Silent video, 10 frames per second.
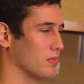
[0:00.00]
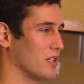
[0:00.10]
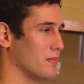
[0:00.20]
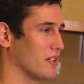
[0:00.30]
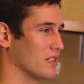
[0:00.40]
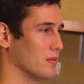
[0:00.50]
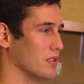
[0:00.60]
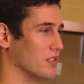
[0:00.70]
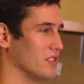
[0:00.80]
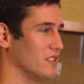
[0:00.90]
playmaker
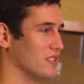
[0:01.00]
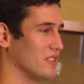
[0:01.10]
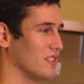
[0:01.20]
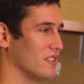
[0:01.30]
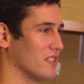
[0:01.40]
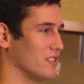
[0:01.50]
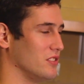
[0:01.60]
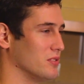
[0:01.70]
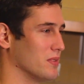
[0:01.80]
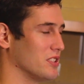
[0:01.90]
ability and uh,
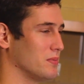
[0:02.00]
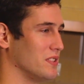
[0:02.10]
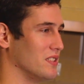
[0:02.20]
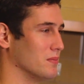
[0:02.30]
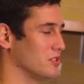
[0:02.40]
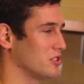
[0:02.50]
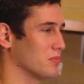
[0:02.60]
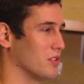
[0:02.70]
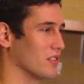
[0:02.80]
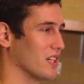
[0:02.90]
using my speed. I'm a
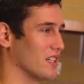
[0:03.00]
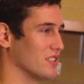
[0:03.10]
small guy,